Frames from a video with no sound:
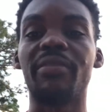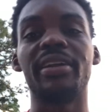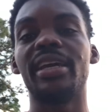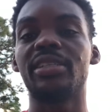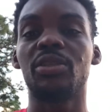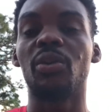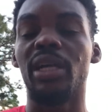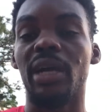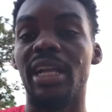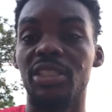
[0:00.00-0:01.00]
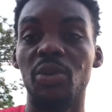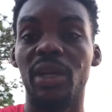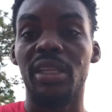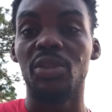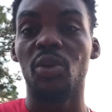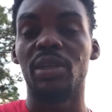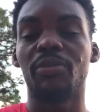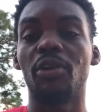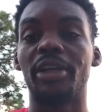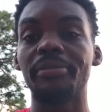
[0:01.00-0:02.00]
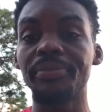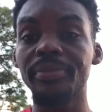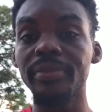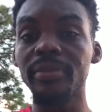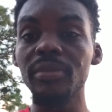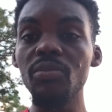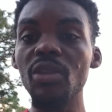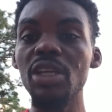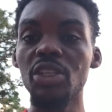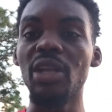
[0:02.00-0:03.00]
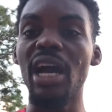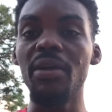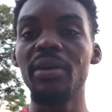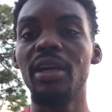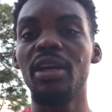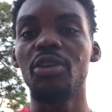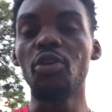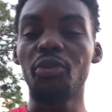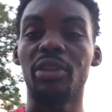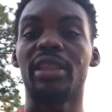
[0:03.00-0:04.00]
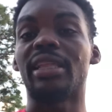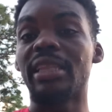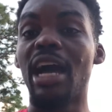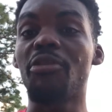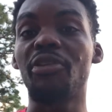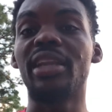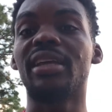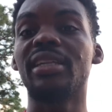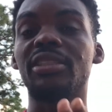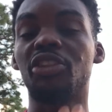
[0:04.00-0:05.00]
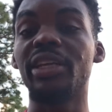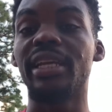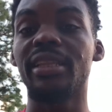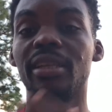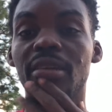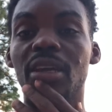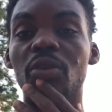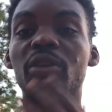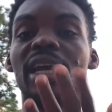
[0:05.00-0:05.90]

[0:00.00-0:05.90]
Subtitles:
it is else you wanted to do on the phone. So now feeling untreated, you tell